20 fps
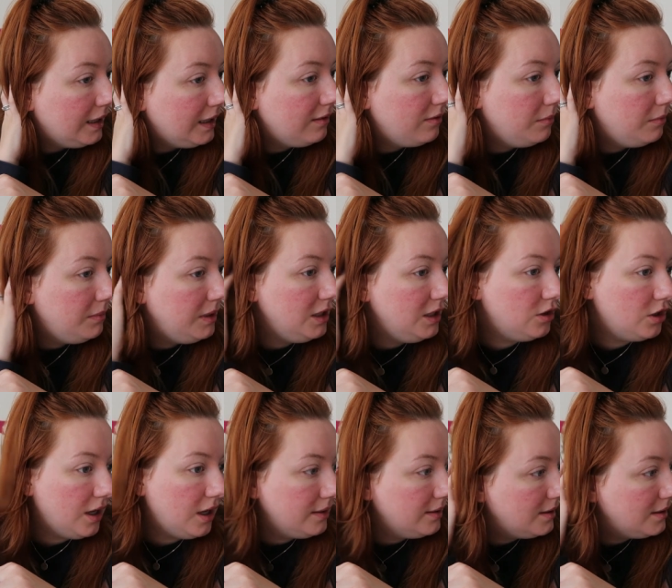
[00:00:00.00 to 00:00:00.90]
giving me a
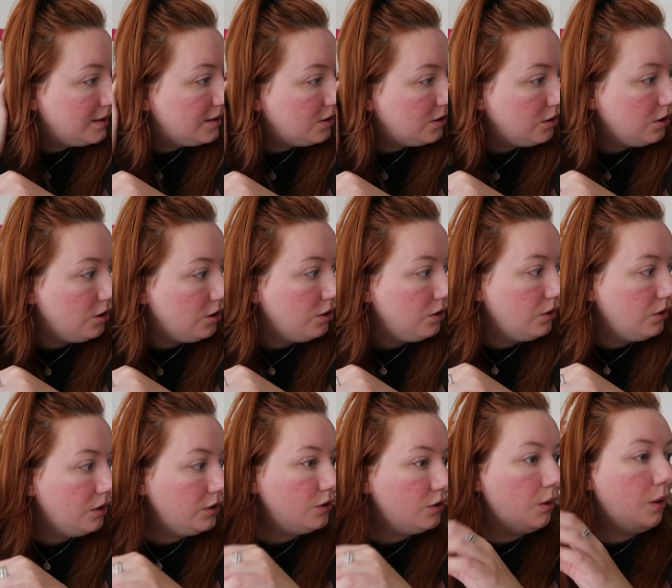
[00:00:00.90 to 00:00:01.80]
chance
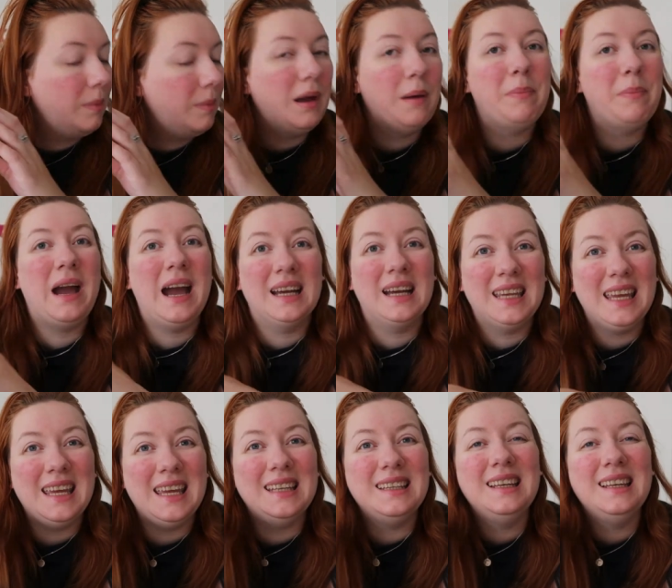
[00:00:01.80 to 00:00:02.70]
to do a bit of
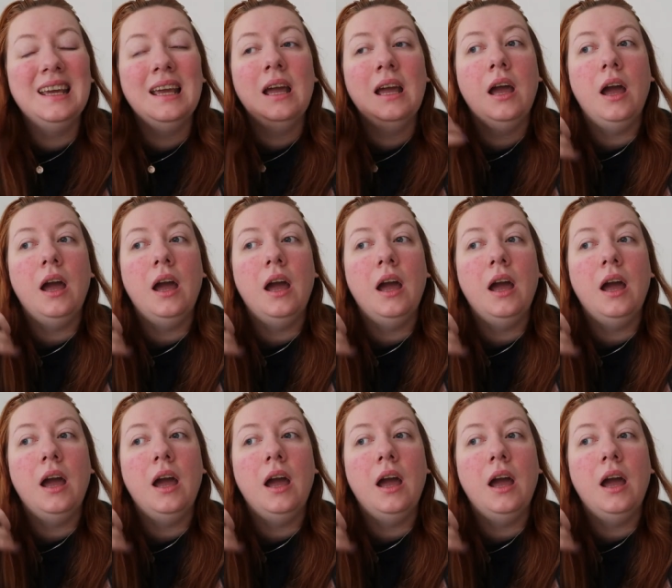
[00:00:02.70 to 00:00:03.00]
packing.